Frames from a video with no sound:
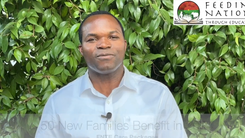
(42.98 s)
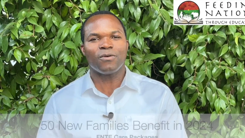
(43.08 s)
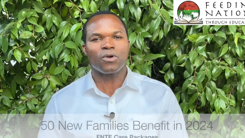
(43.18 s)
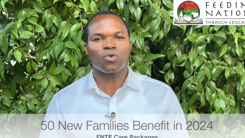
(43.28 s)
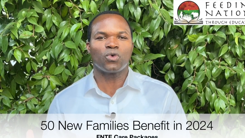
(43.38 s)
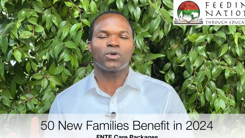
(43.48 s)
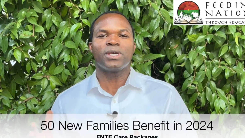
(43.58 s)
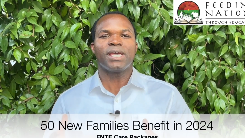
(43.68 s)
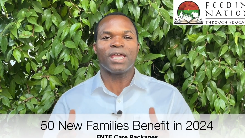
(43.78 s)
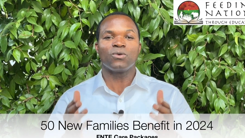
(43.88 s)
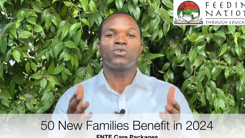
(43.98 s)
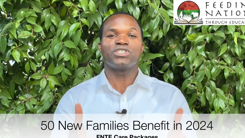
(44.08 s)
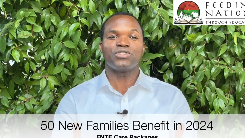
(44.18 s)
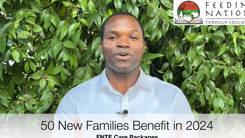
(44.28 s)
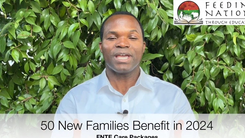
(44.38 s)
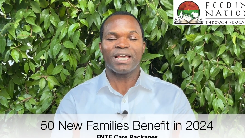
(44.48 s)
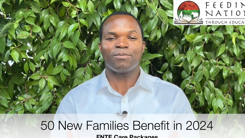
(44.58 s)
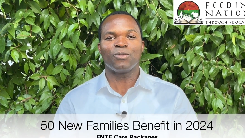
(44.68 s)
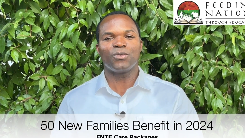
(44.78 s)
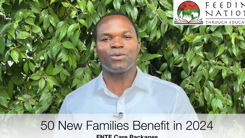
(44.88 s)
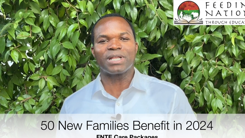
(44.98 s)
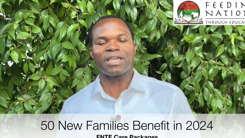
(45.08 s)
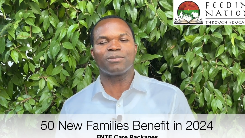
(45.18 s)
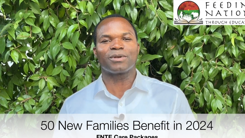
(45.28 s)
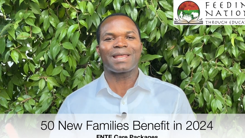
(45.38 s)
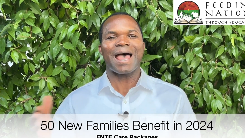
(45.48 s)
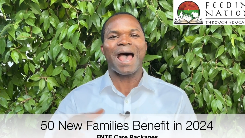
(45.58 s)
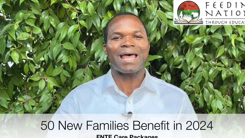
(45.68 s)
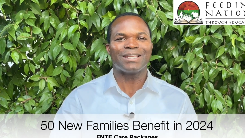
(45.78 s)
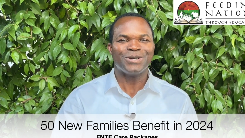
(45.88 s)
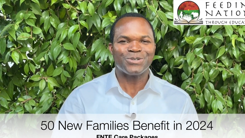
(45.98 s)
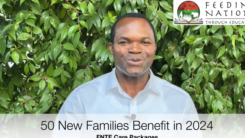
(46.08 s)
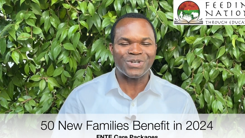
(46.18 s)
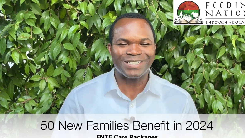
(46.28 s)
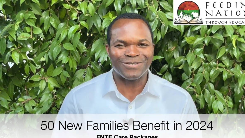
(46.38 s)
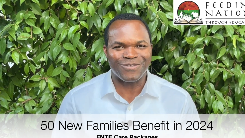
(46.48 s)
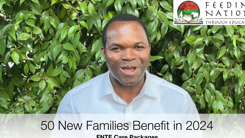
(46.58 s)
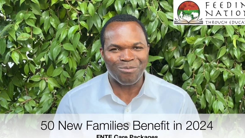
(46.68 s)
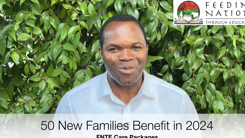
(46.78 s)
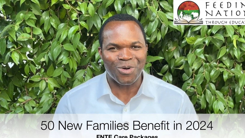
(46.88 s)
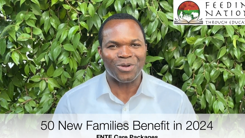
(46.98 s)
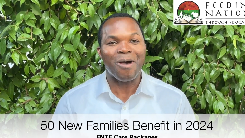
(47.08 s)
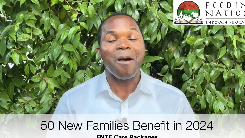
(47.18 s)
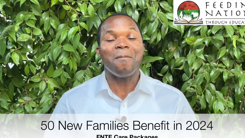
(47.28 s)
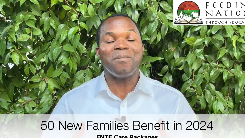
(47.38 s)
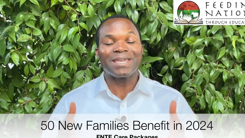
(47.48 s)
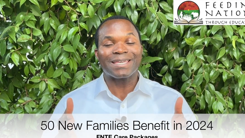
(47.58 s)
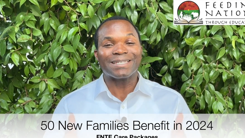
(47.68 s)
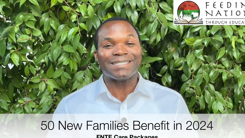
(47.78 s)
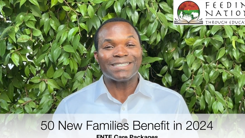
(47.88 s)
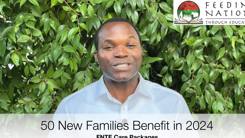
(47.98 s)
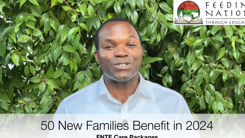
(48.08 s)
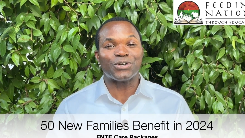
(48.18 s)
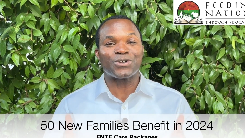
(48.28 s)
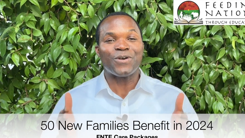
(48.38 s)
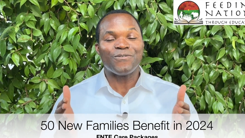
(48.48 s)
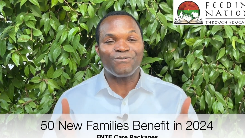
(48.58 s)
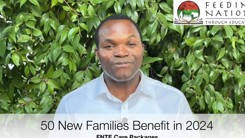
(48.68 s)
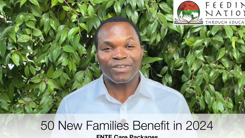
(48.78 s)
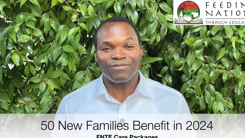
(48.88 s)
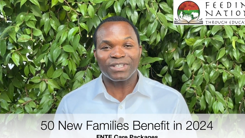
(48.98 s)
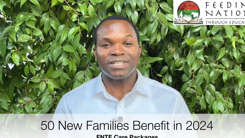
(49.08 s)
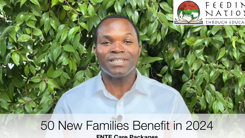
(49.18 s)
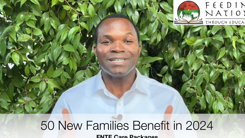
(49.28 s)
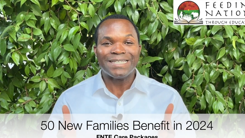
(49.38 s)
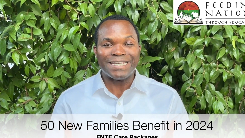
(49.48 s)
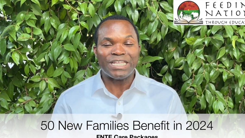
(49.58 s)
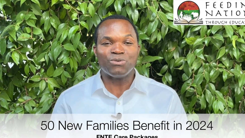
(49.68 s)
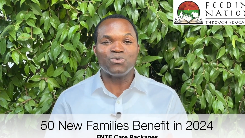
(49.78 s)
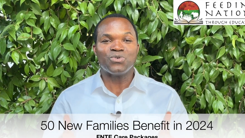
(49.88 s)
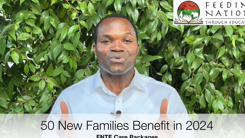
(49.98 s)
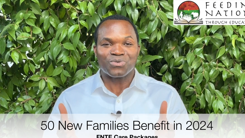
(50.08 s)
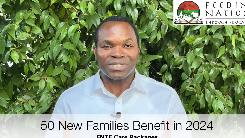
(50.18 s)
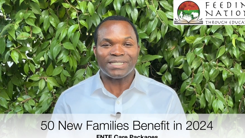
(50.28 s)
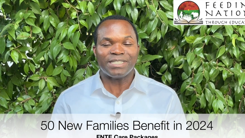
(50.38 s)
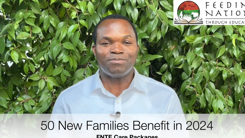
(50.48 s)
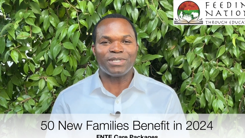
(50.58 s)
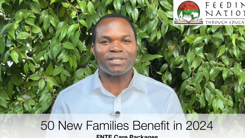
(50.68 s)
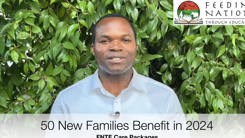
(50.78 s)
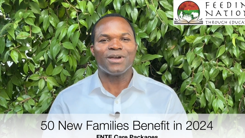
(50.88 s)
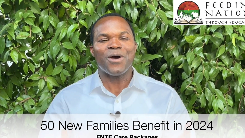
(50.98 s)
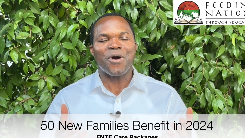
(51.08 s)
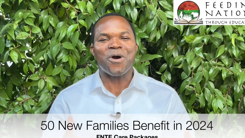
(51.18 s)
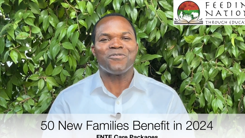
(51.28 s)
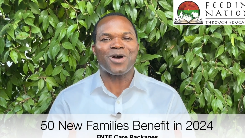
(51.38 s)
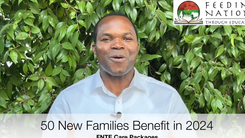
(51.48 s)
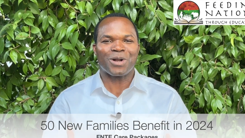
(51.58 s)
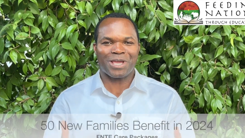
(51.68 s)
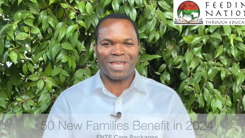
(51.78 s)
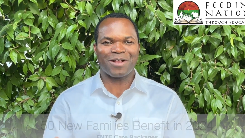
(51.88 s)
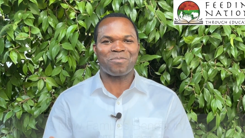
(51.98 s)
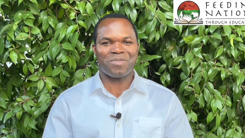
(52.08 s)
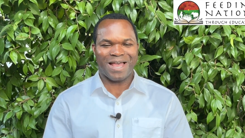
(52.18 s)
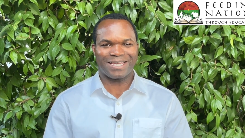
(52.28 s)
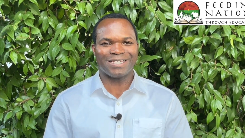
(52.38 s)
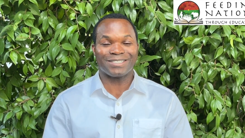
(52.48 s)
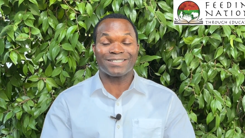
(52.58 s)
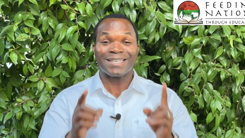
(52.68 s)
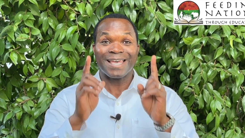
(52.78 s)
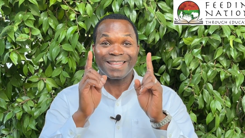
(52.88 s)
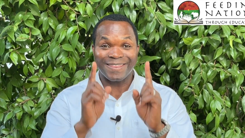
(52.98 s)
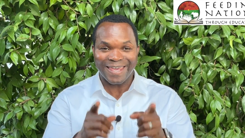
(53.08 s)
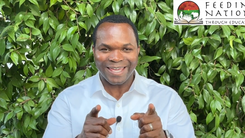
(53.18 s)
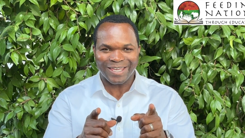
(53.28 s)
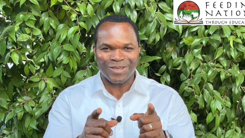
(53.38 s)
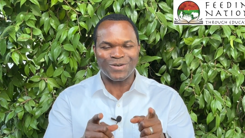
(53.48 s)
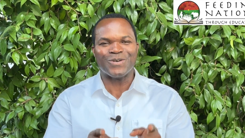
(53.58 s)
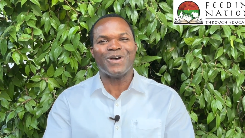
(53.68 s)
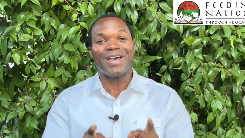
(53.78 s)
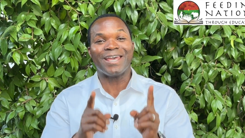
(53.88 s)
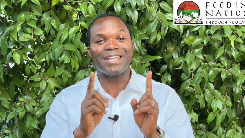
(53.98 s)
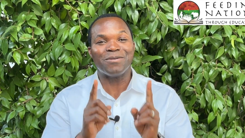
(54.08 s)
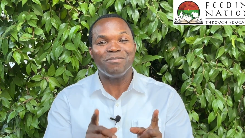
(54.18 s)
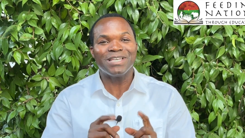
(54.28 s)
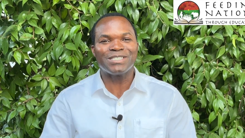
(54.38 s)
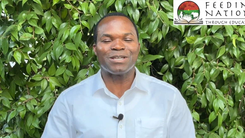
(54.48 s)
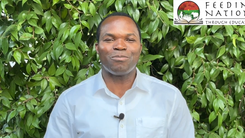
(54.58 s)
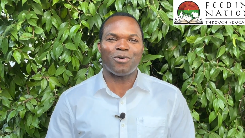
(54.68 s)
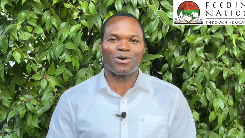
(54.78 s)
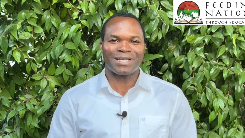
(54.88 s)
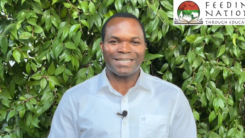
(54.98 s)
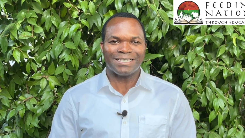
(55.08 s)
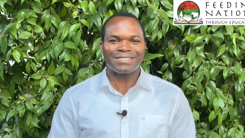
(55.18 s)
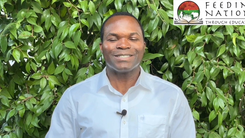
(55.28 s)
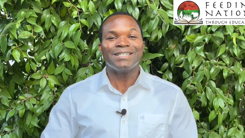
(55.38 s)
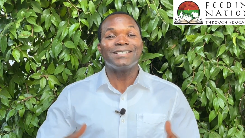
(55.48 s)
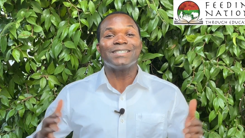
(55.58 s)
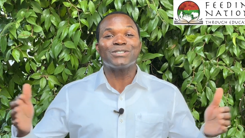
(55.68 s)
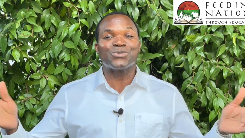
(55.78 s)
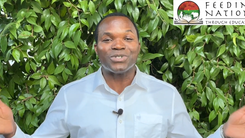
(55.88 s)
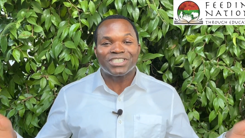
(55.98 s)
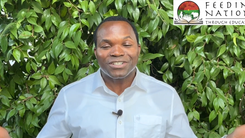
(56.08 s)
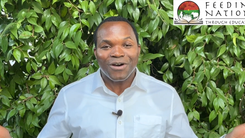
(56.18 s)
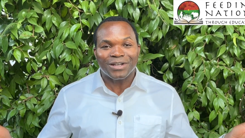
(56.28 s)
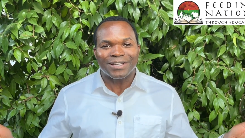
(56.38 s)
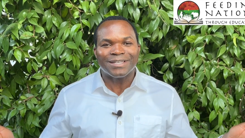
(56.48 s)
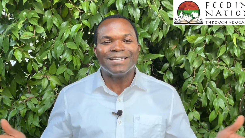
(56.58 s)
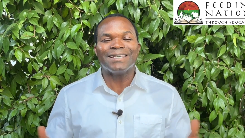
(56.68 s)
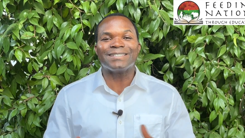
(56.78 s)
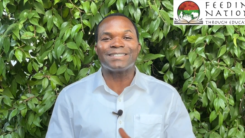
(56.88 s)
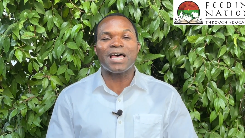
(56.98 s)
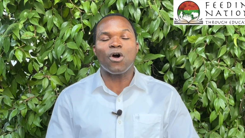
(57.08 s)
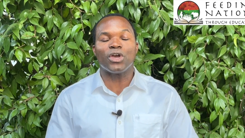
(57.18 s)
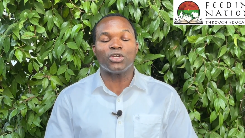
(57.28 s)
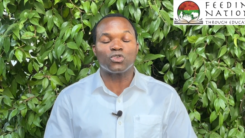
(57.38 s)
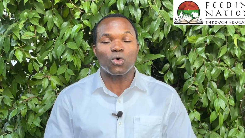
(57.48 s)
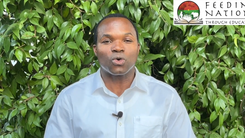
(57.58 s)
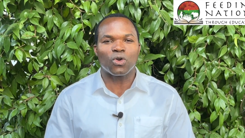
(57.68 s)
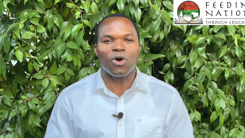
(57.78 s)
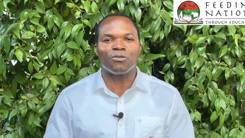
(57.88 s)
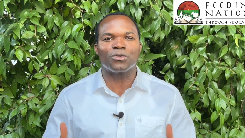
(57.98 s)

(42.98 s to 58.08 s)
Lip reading: forward, and with your help, we were able to add 25 more, making this year 50 new recipients of our care package. Thank you. And the amazing part is, since we started, it's now a total of